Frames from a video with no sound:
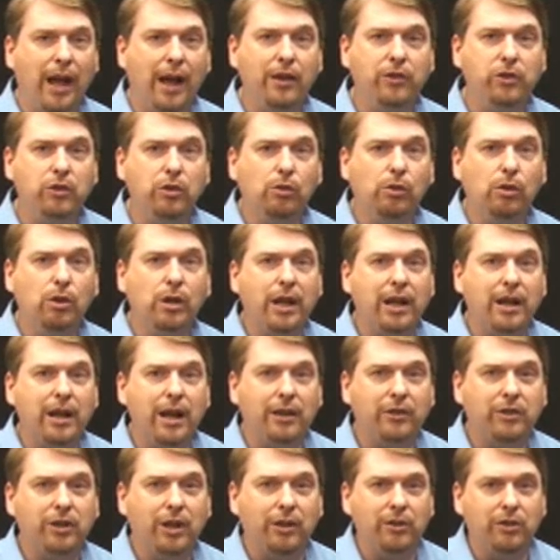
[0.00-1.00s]
as you look at
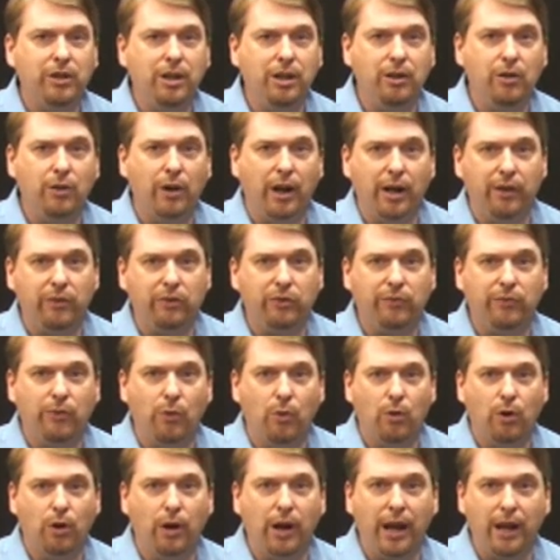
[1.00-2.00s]
SSD drives
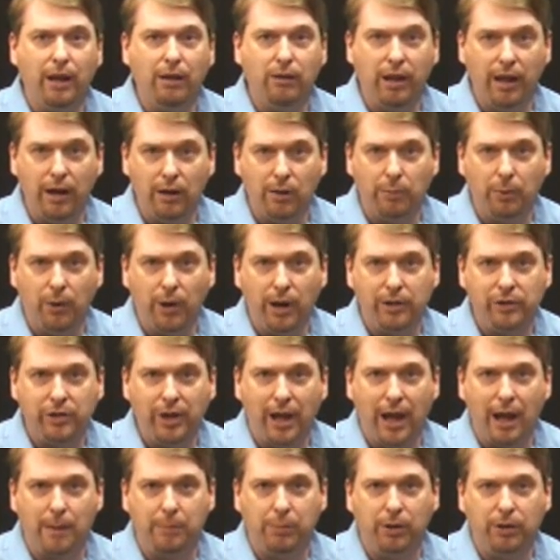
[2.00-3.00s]
for enterprise
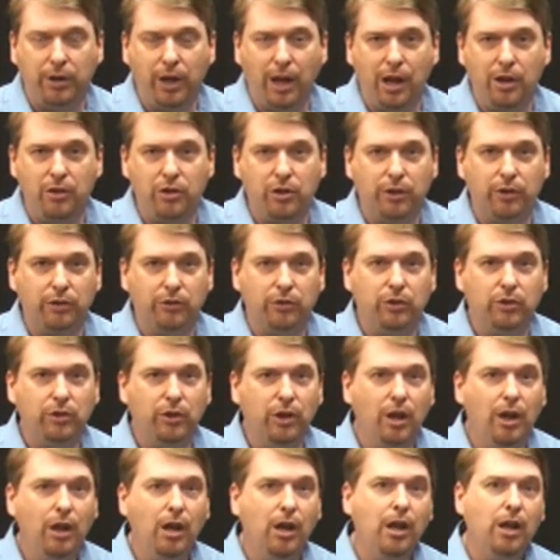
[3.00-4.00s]
applications,
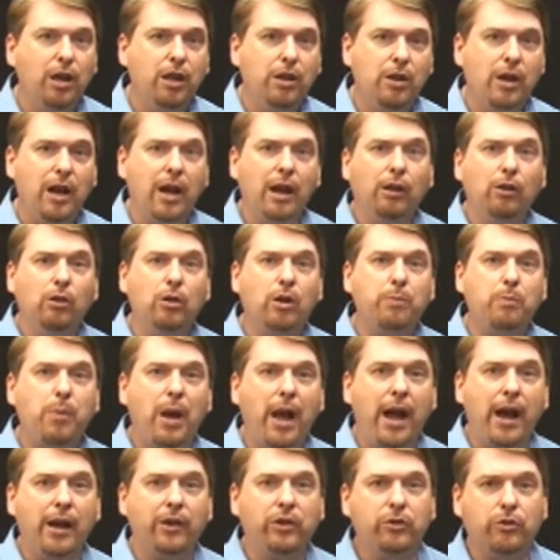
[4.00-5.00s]
you got to look
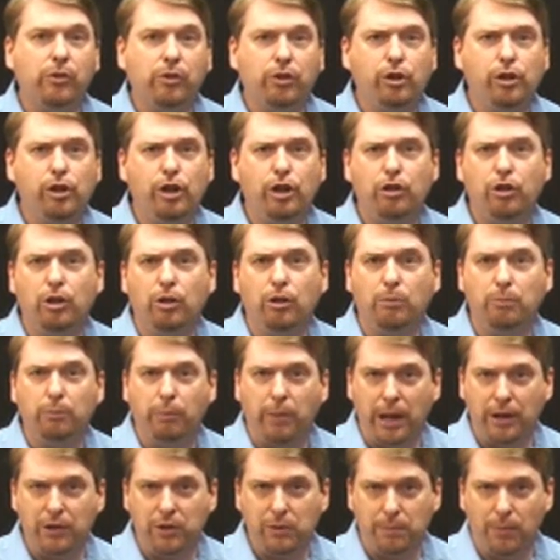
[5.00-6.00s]
past the traditional
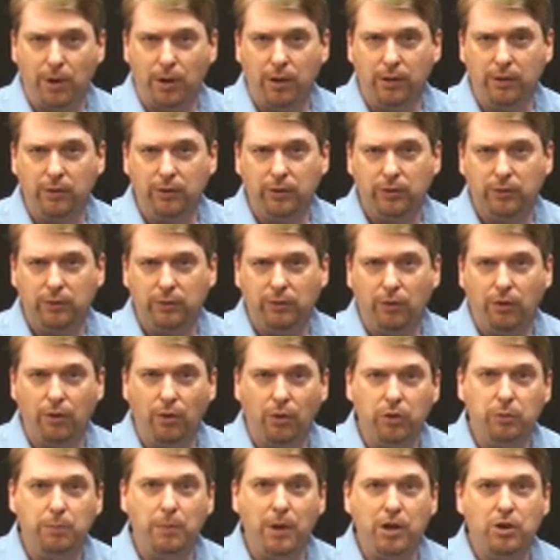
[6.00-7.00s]
benchmarks.
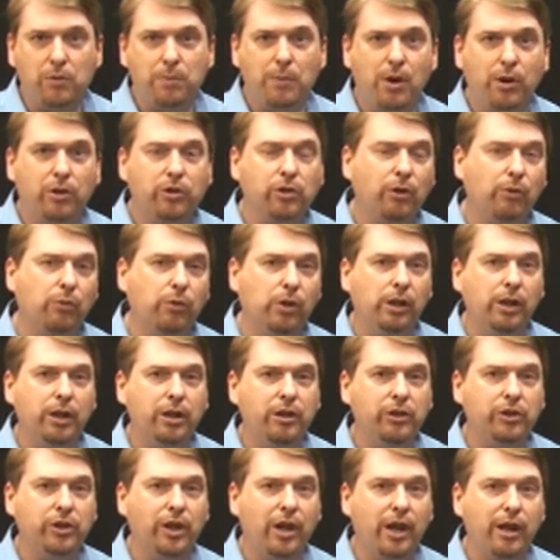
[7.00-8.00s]
Those benchmarks are
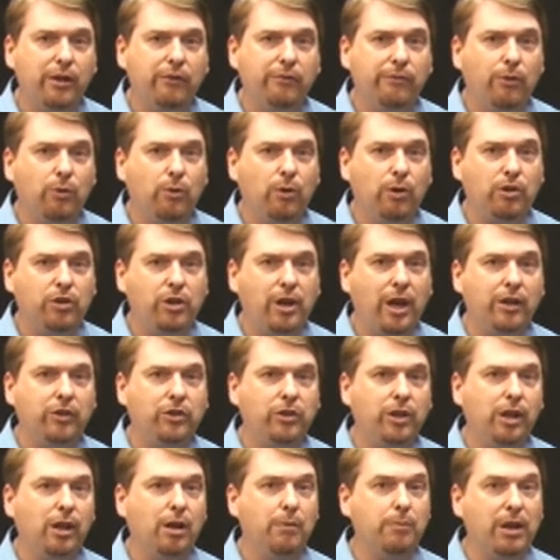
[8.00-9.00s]
really designed for
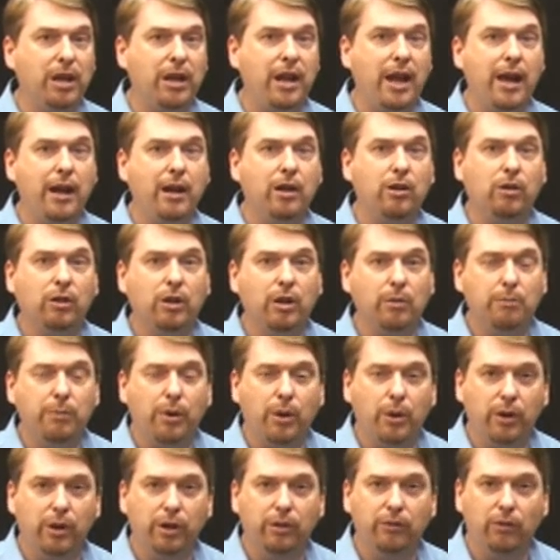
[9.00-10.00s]
testing a mechanical
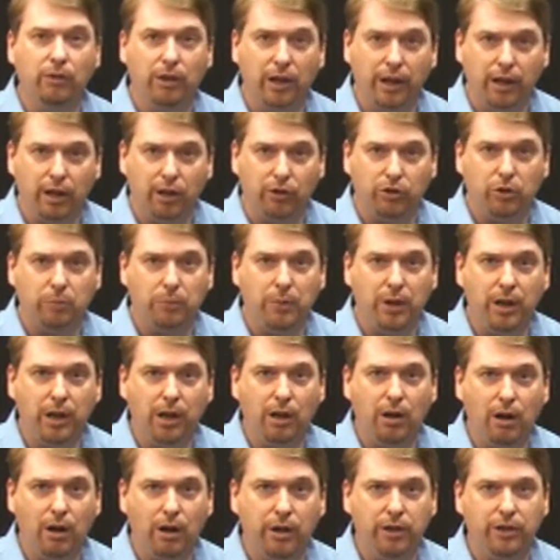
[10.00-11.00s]
component like a
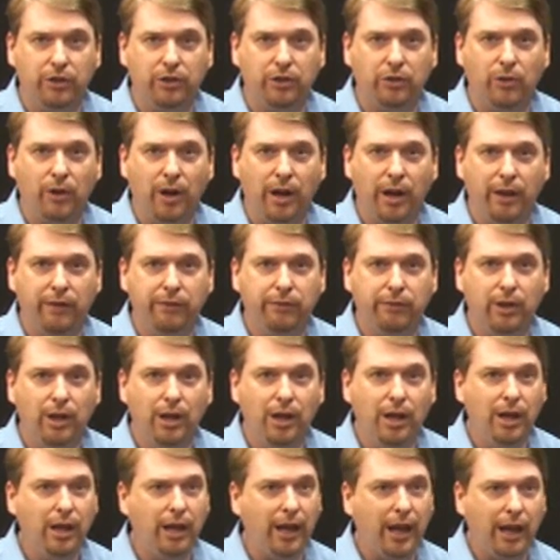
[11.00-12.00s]
spinning hard disk drive,
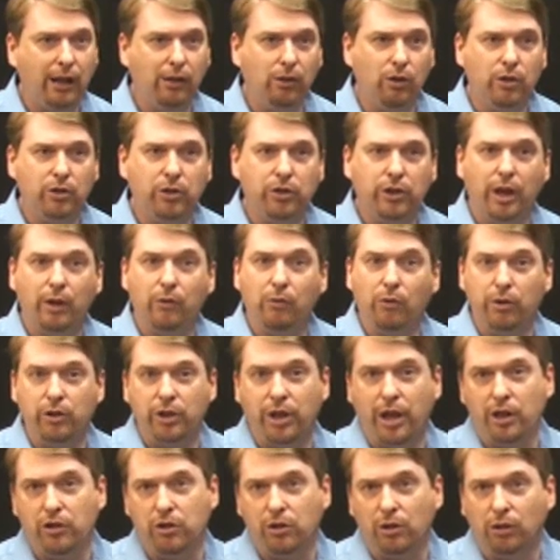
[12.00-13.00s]
and looks at
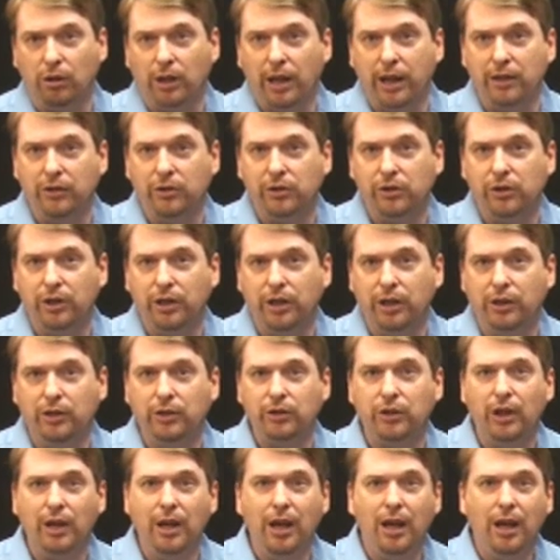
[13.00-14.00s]
rotational
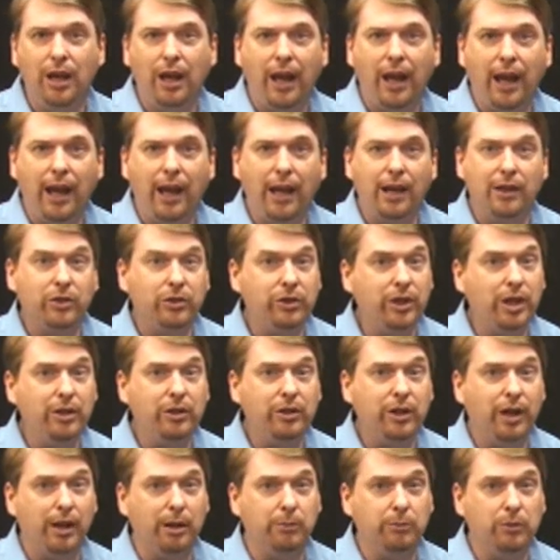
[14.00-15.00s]
latencies and
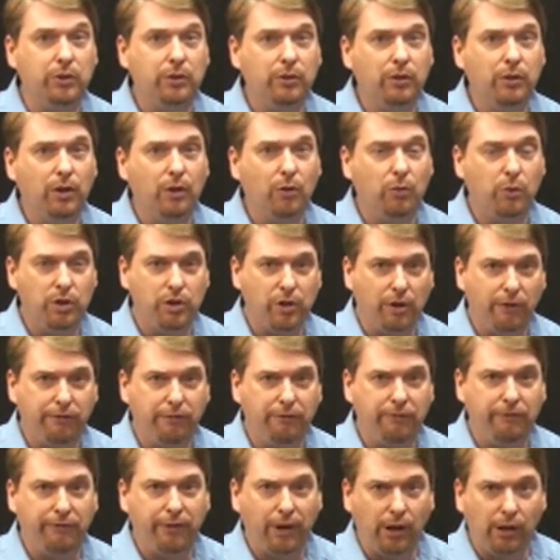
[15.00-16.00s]
seek times, which are
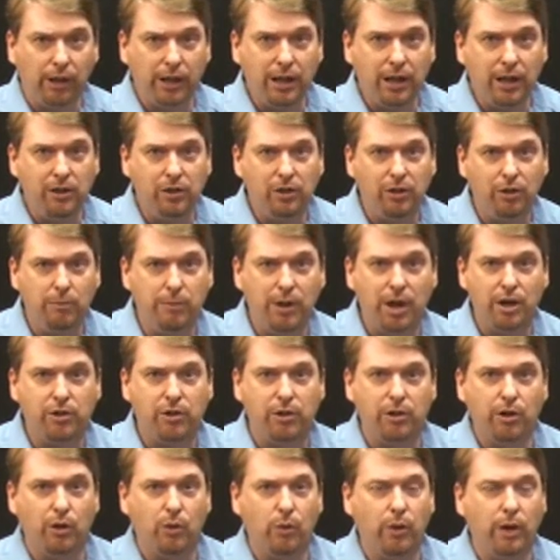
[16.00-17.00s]
fairly easy to
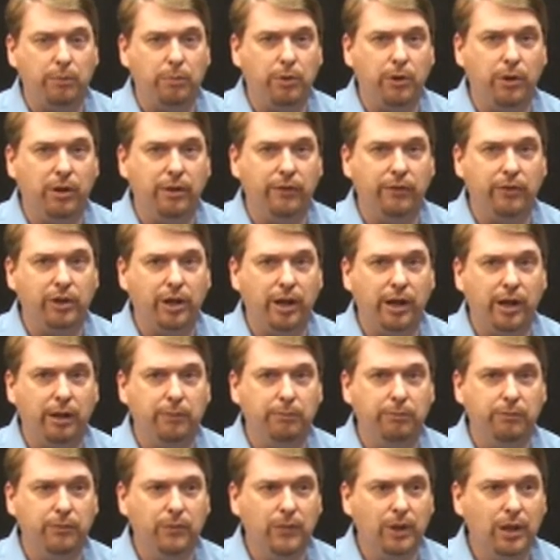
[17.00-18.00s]
measure in a quick period of
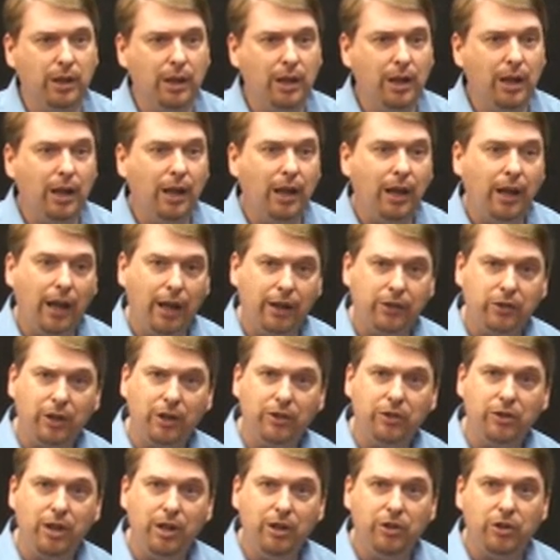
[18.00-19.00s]
time.
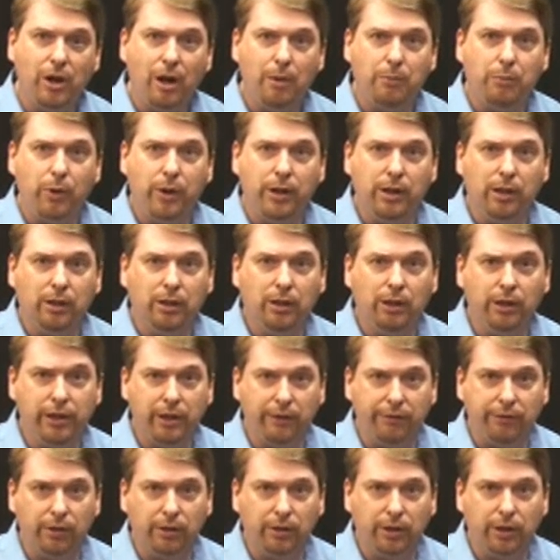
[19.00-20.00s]
SSDs operate a little
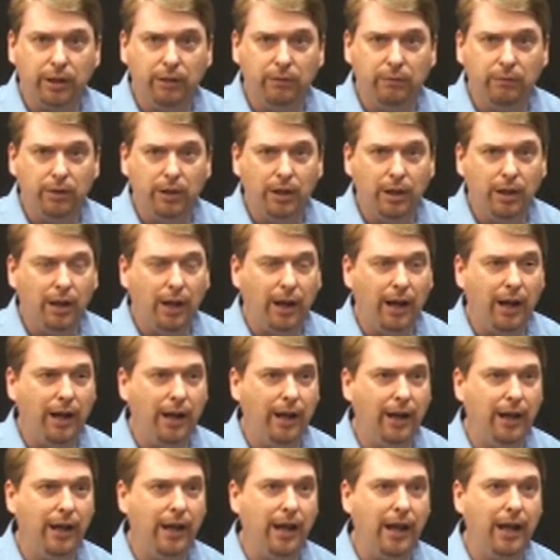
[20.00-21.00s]
differently.
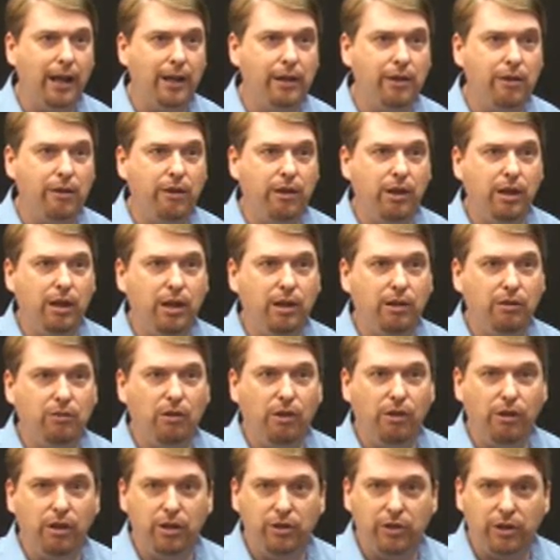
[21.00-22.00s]
And
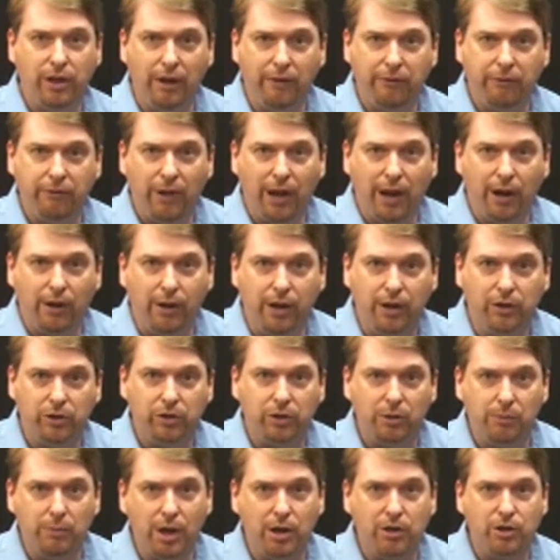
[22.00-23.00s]
the tough
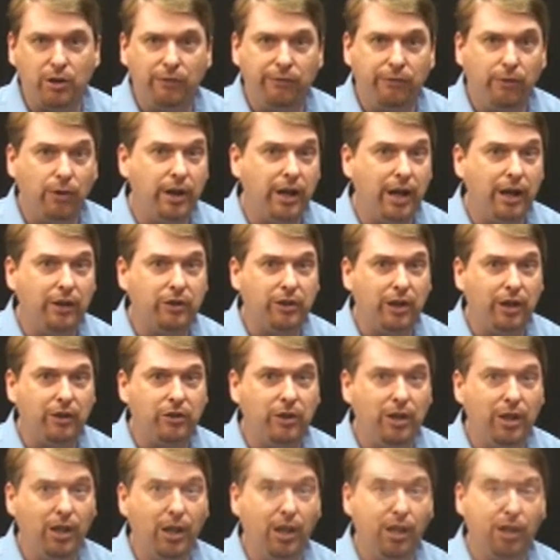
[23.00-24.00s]
areas to measure for an
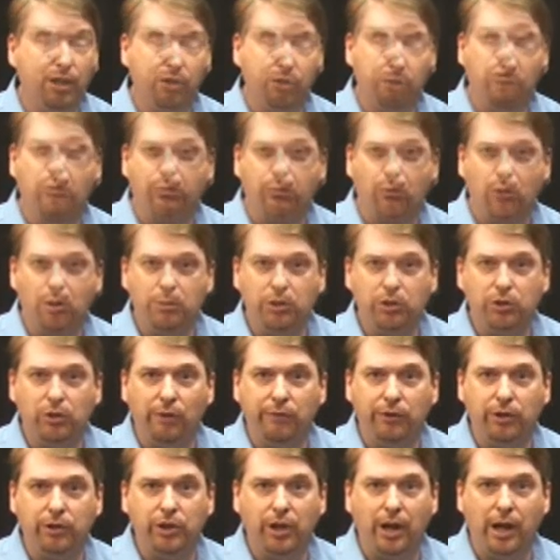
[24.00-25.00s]
SSD is performance
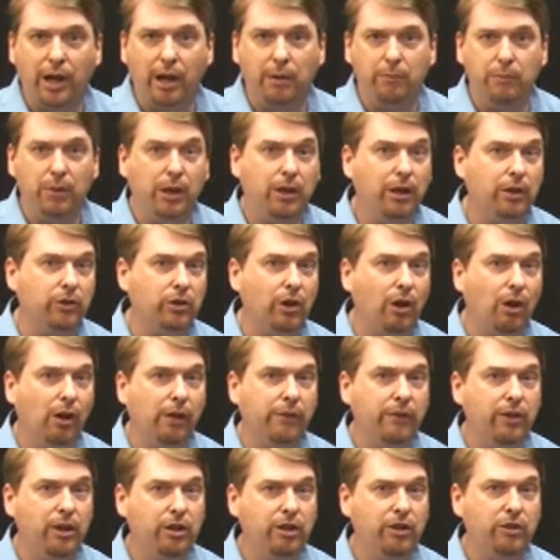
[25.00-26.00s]
over time, because
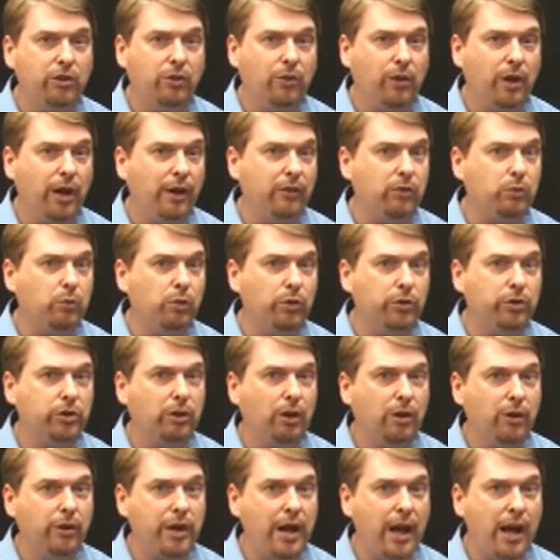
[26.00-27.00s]
all of these drives will
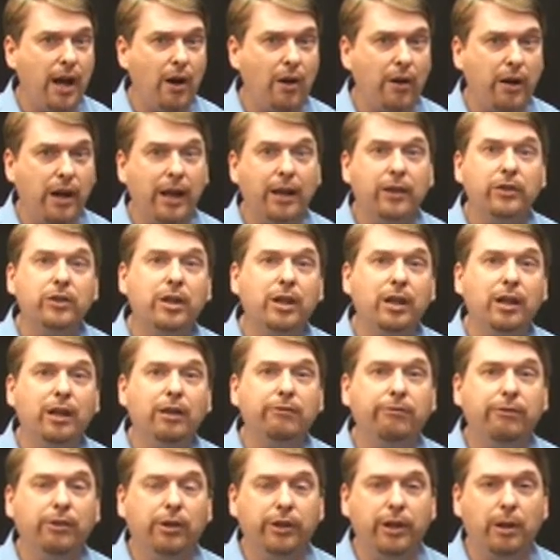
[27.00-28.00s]
slow down as they
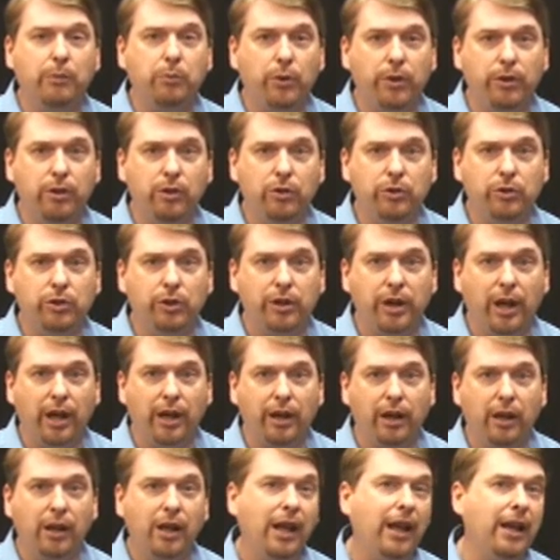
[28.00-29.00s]
get filled up with user
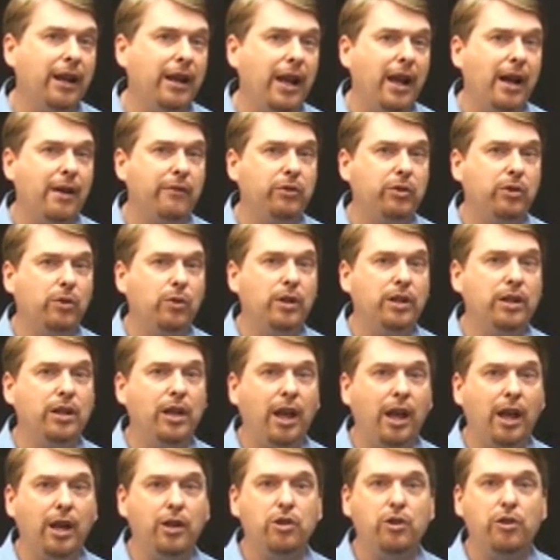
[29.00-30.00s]
data and have to
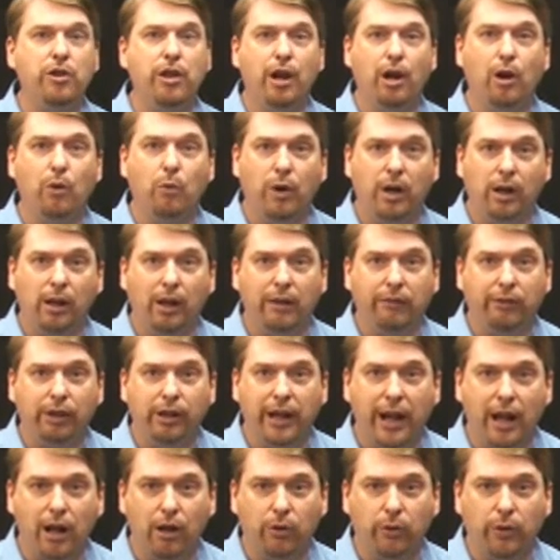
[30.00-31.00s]
engage their wear
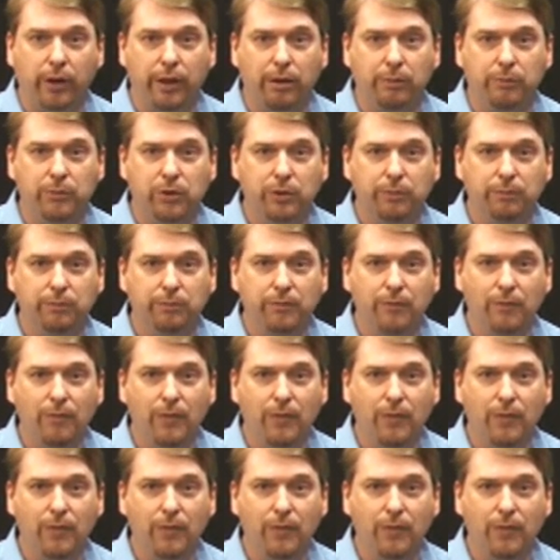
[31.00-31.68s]
leveling algorithms.